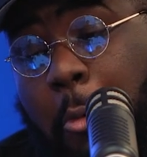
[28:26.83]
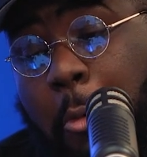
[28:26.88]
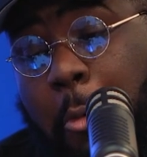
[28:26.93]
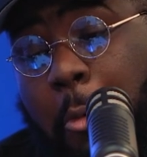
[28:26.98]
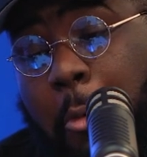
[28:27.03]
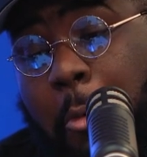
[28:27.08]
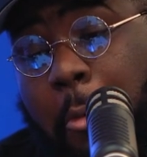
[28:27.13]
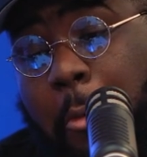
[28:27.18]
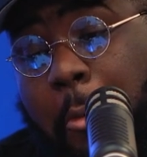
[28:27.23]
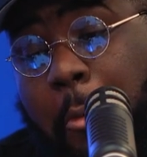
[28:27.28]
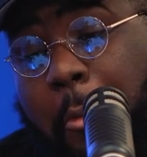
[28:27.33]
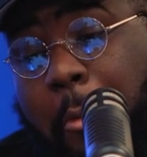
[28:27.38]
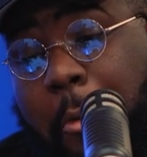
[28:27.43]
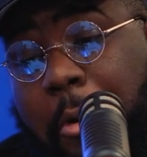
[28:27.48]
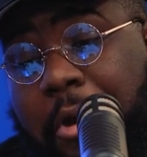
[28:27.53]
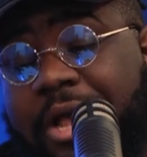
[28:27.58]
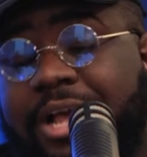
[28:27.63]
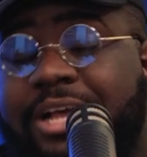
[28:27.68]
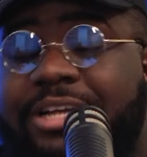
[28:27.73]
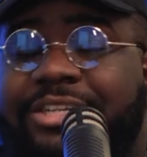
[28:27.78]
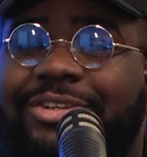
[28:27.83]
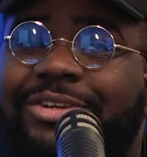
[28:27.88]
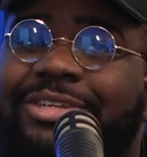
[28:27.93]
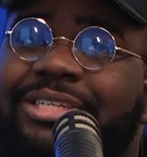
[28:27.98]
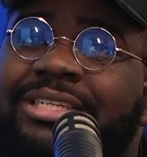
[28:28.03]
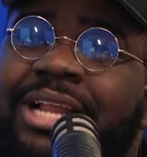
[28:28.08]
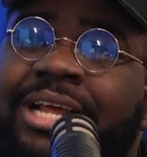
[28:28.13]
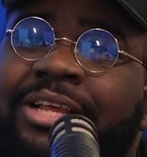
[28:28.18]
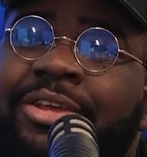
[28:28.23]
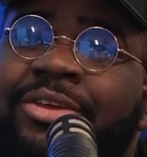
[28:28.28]
Yeah, because that's the dealers is all. So there.
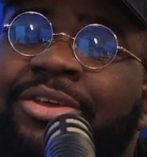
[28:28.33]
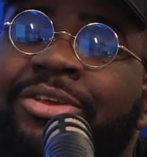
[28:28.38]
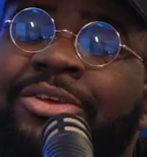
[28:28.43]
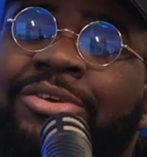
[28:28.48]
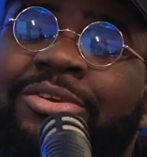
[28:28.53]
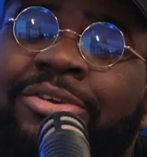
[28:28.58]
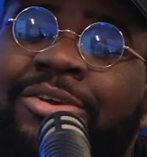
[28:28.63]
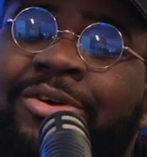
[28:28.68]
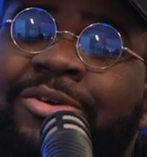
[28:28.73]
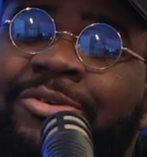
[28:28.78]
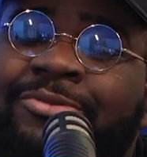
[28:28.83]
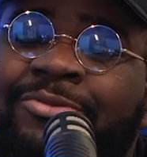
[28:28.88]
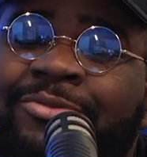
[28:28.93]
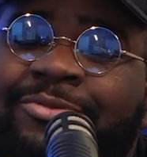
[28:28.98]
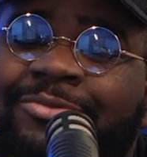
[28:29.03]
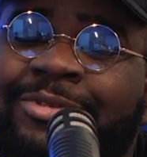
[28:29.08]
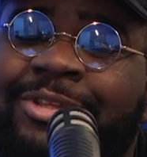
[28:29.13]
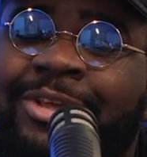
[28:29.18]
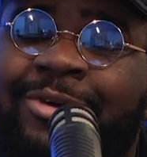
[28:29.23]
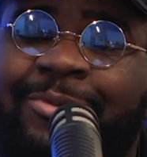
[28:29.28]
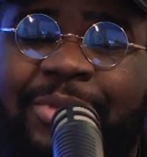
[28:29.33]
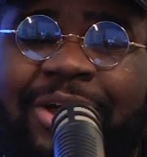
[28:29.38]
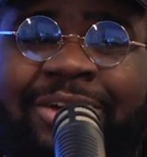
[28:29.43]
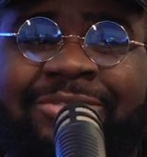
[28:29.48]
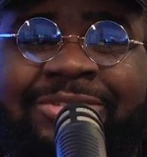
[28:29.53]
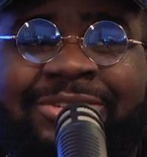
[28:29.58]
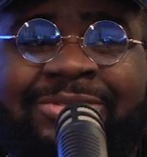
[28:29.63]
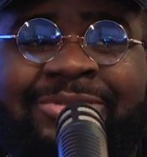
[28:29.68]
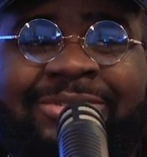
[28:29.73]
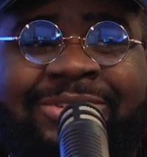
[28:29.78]
was like yo, yo, yo, yo, yo,
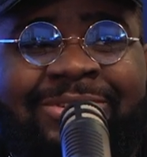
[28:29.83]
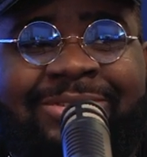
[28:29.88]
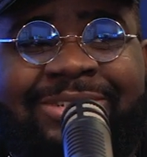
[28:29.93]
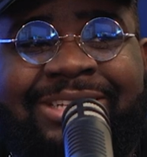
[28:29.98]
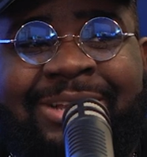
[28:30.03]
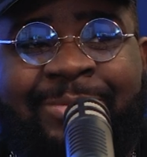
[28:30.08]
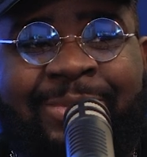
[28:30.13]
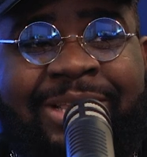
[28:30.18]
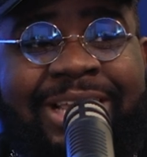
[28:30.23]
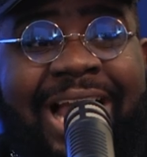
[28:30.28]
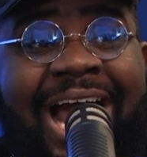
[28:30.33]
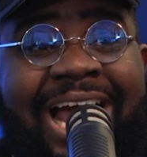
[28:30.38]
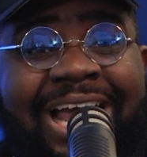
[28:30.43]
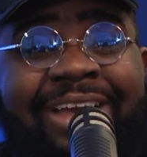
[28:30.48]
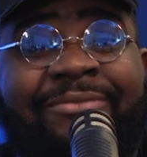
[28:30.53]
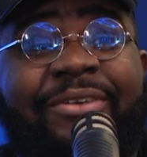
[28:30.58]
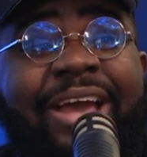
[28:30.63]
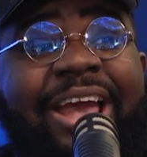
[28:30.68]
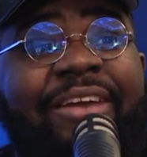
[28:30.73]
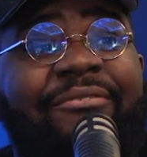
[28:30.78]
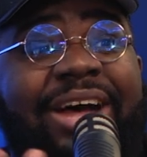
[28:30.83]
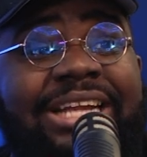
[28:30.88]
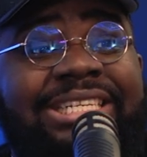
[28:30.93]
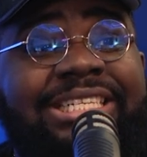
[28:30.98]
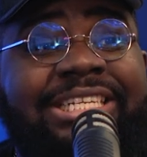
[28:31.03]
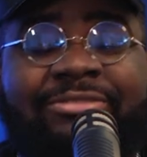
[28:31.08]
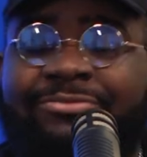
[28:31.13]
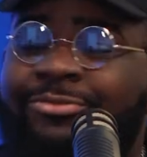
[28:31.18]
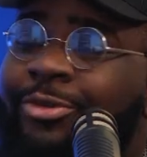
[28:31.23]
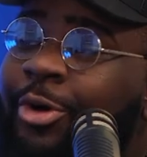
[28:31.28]
Pirate Studios, hit me. I, if if I
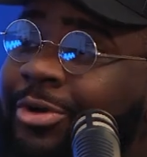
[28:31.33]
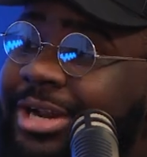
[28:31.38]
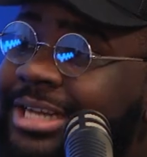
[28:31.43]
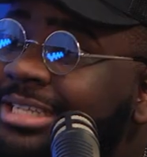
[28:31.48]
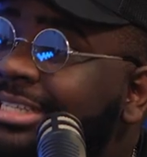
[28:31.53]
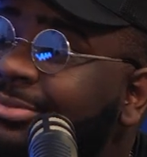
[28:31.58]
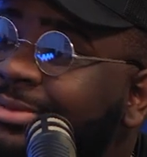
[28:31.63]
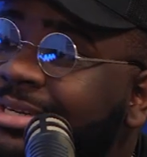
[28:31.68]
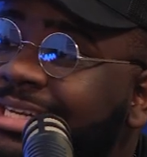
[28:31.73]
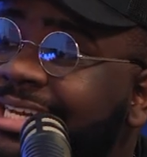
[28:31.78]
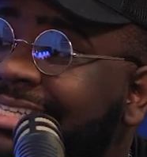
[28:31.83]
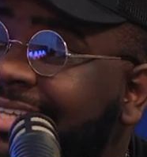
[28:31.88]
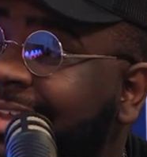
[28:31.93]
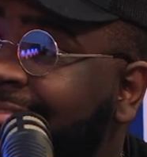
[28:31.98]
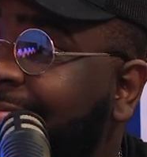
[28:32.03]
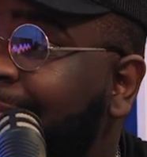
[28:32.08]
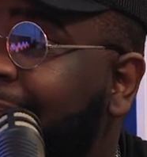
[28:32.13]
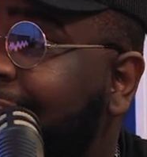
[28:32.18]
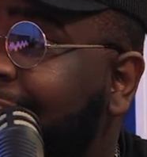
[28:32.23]
see Rode NT1As at